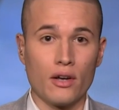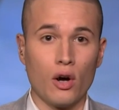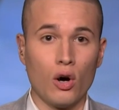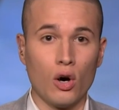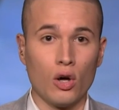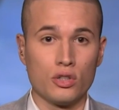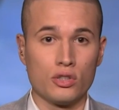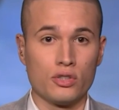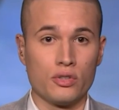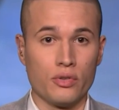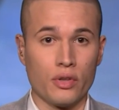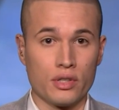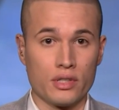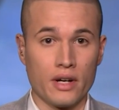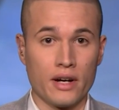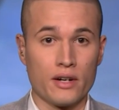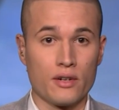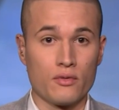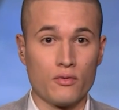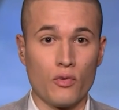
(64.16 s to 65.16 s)
halt to the
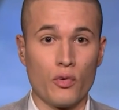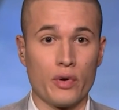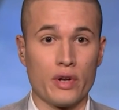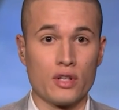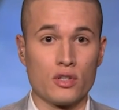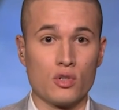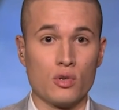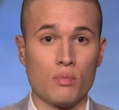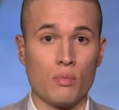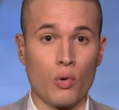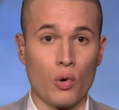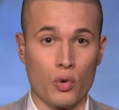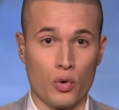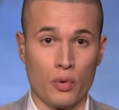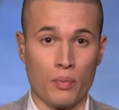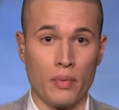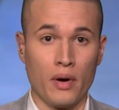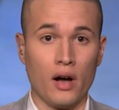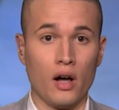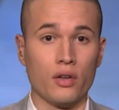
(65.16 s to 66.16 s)
Title forty-two
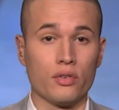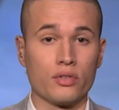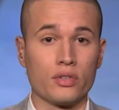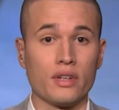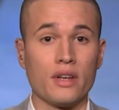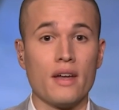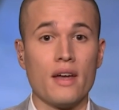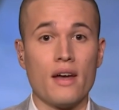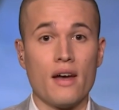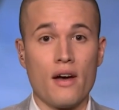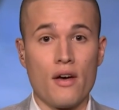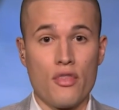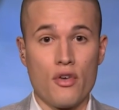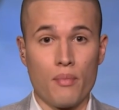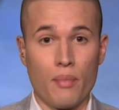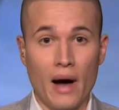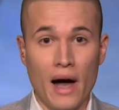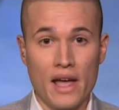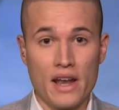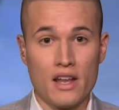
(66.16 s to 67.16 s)
border policy. The
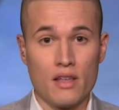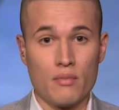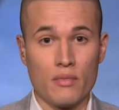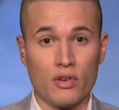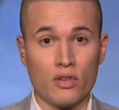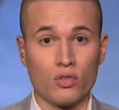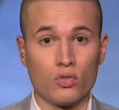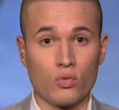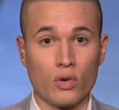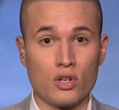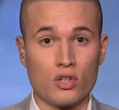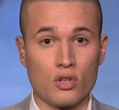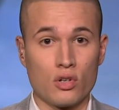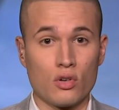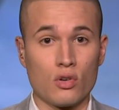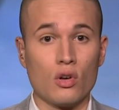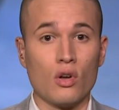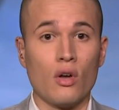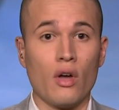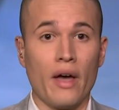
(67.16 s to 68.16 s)
Biden
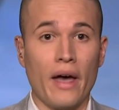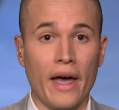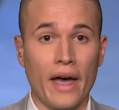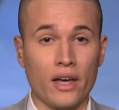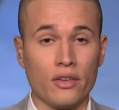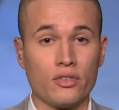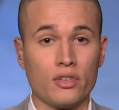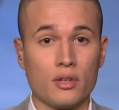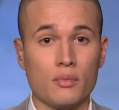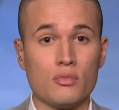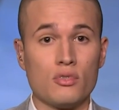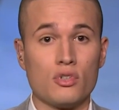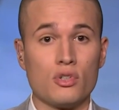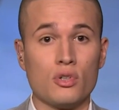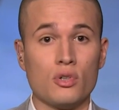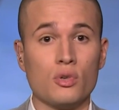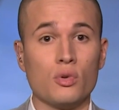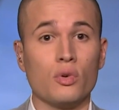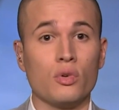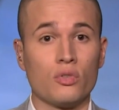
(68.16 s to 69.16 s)
administration asked them
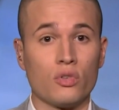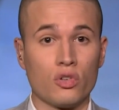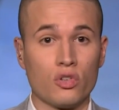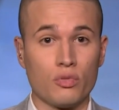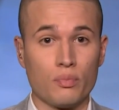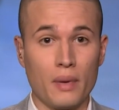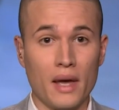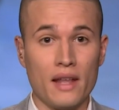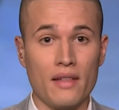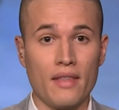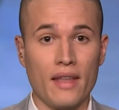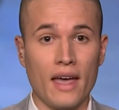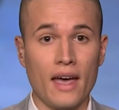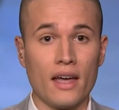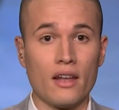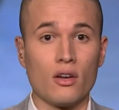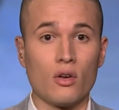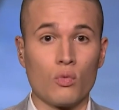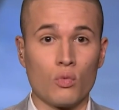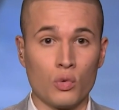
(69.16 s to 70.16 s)
to suspend
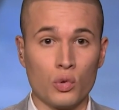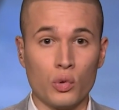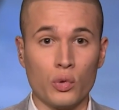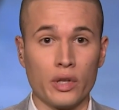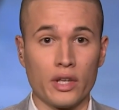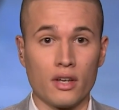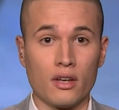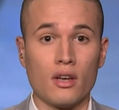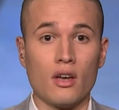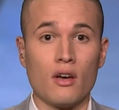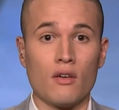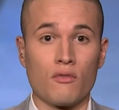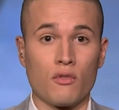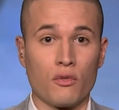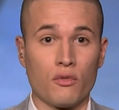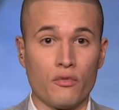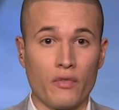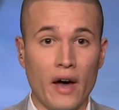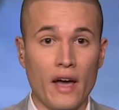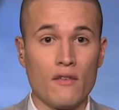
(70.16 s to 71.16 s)
that ruling
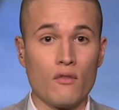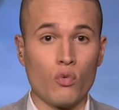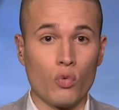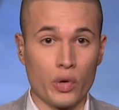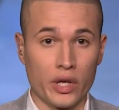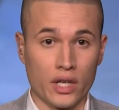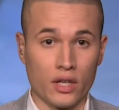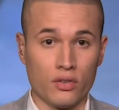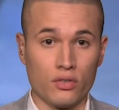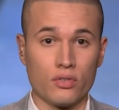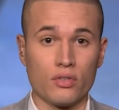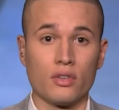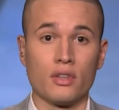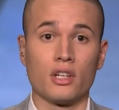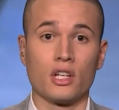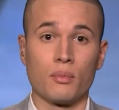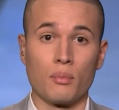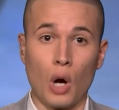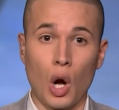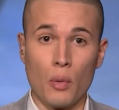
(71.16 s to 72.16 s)
for five weeks.
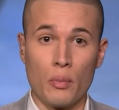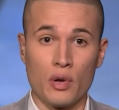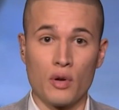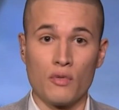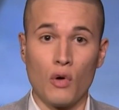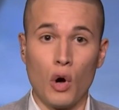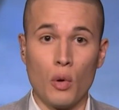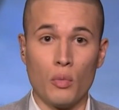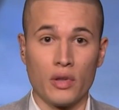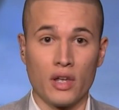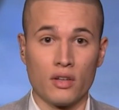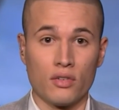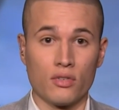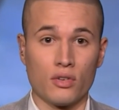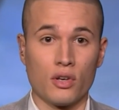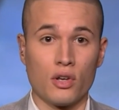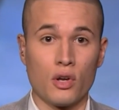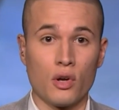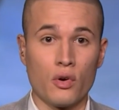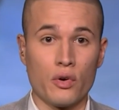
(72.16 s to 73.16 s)
The Department of Homeland
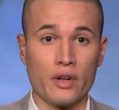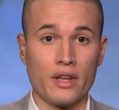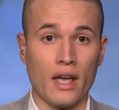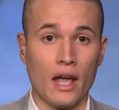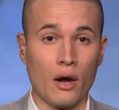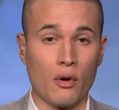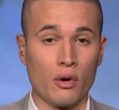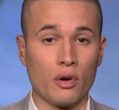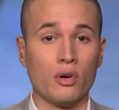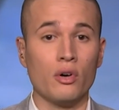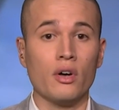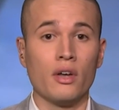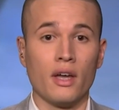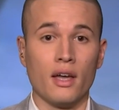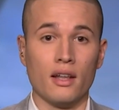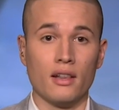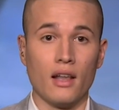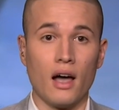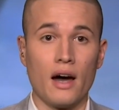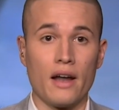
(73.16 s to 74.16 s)
Security, Errol
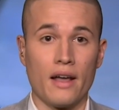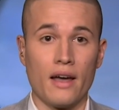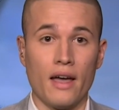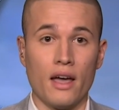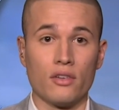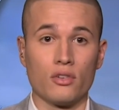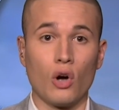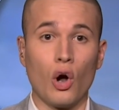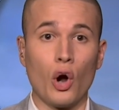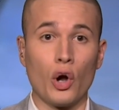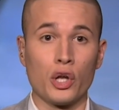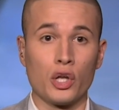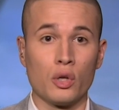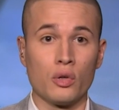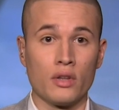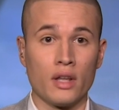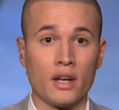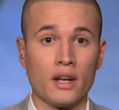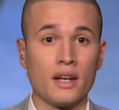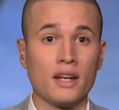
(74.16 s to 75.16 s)
and Lana, has
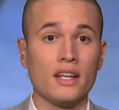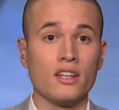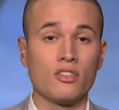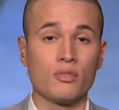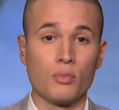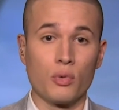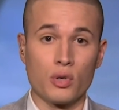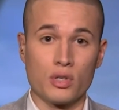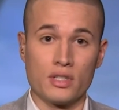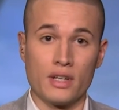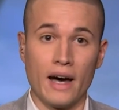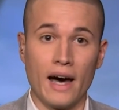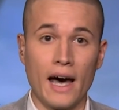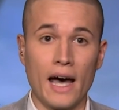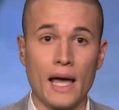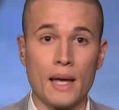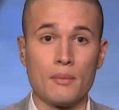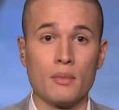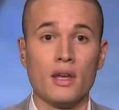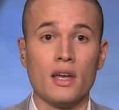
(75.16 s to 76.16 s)
argued that it needs more
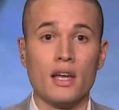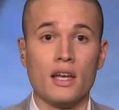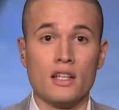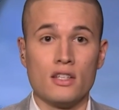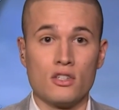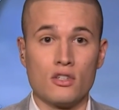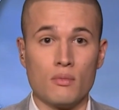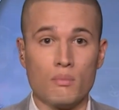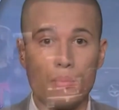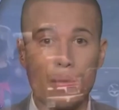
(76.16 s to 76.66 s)
time to